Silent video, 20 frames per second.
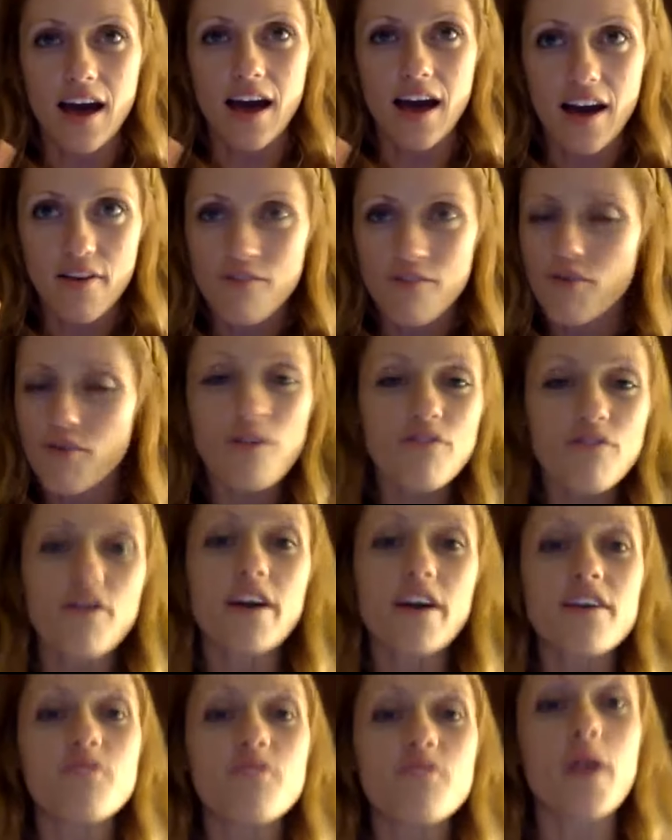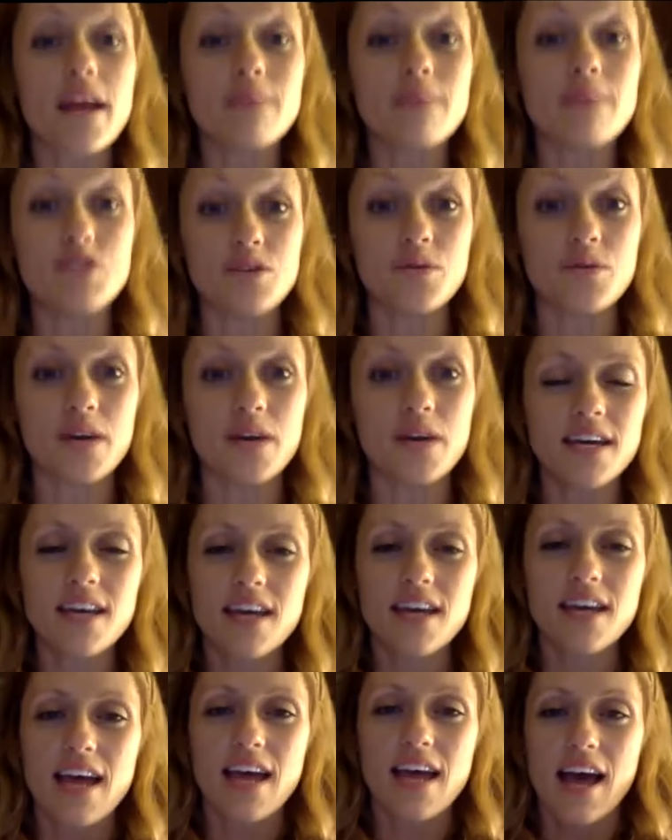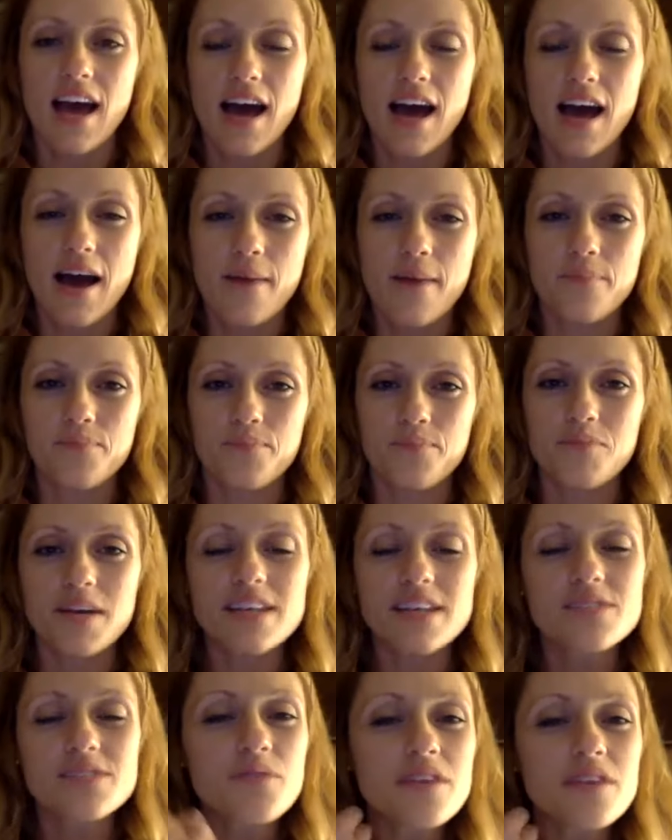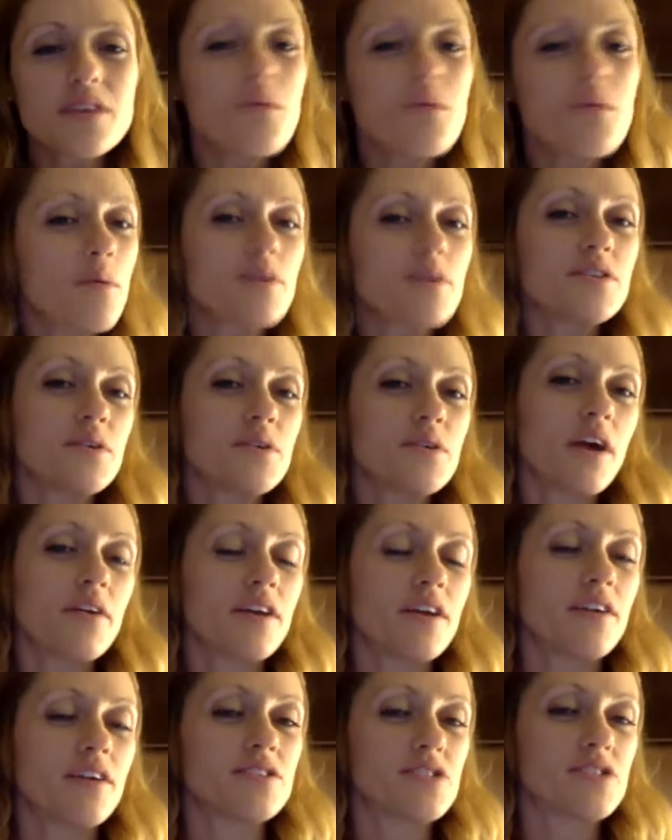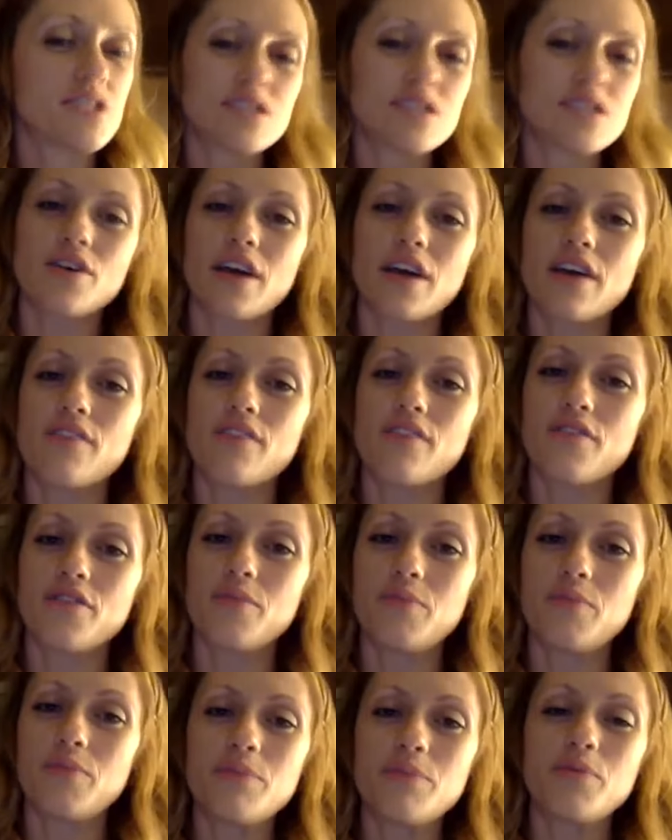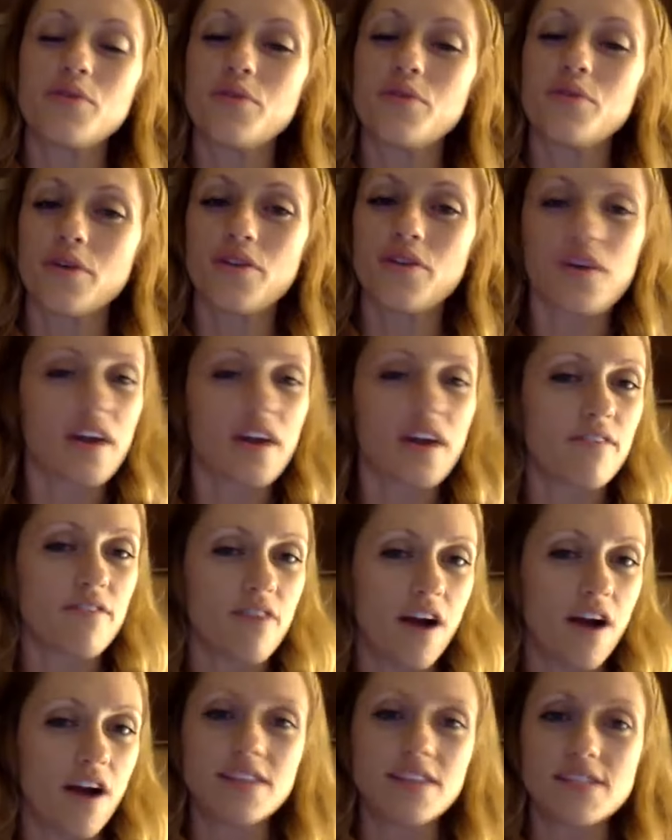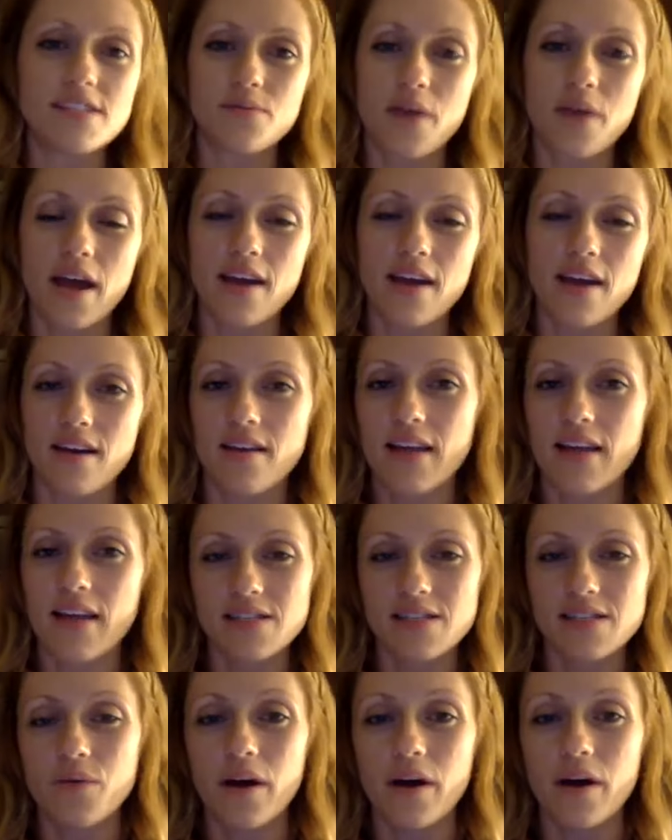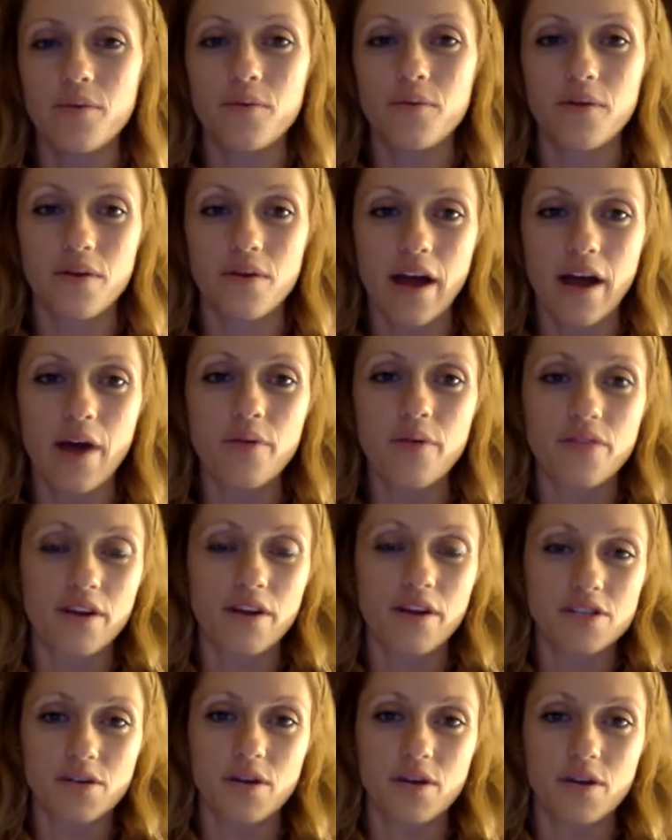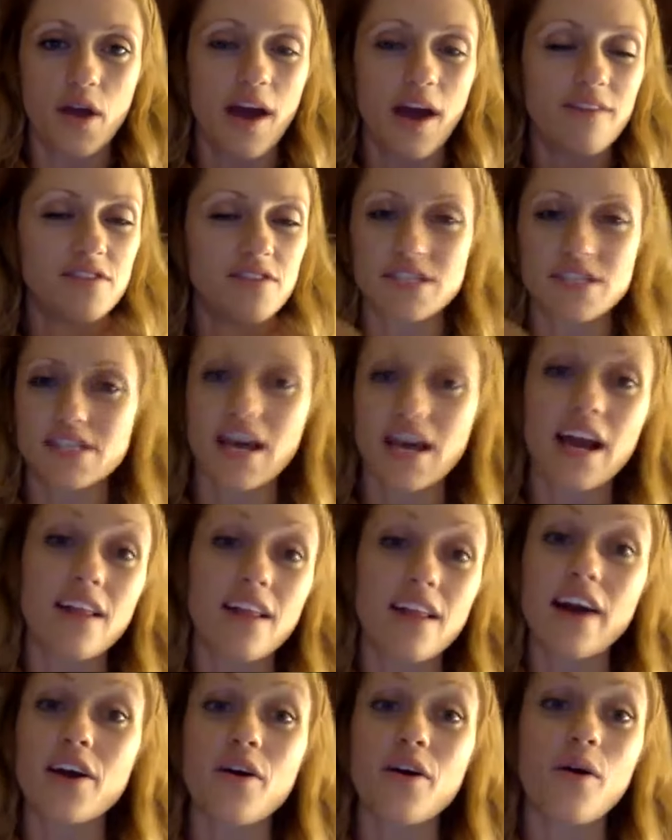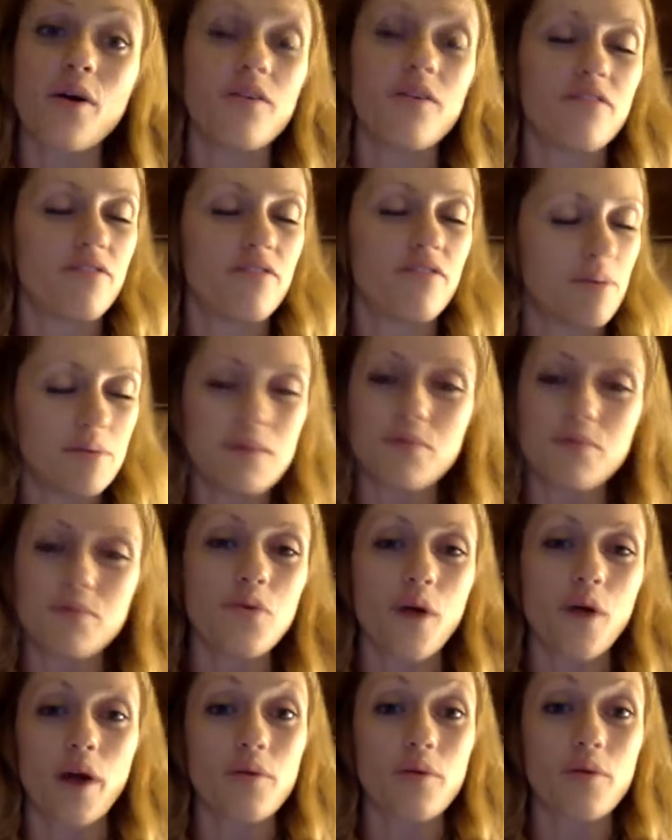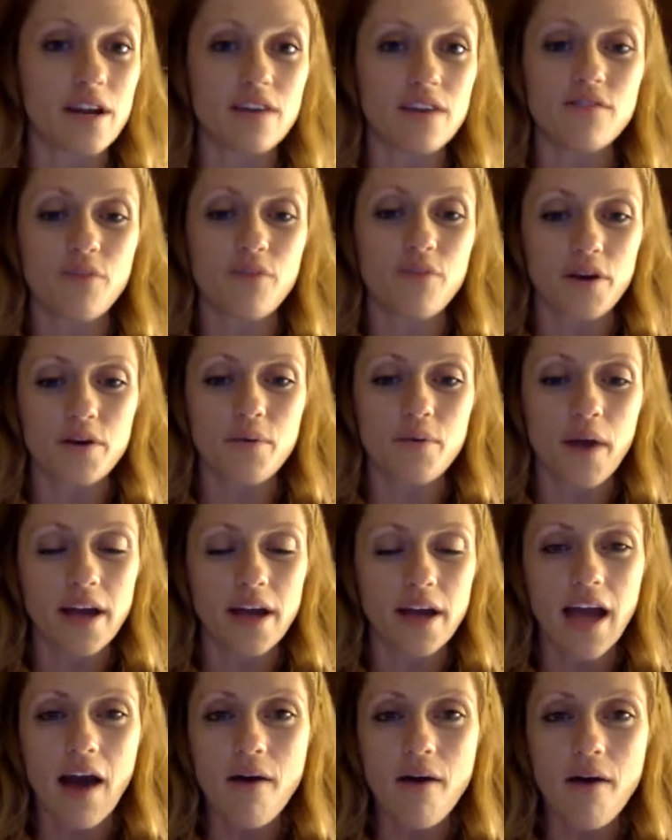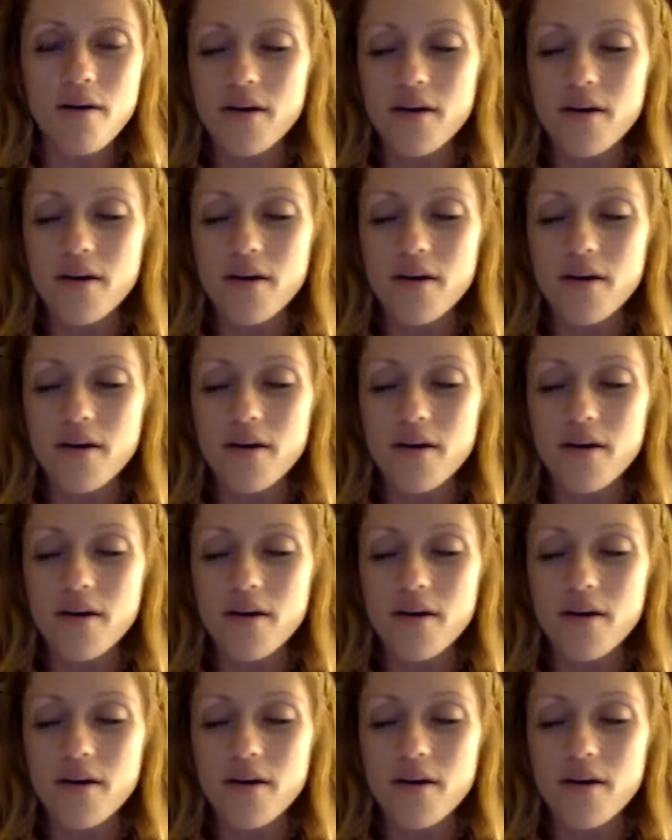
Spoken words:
a forefront of what I'm doing. Because really what we're doing out here is just looking for the people who are looking for us, right? That's what we're out there doing. You have to just kind of let go of the people who aren't ready for you right now.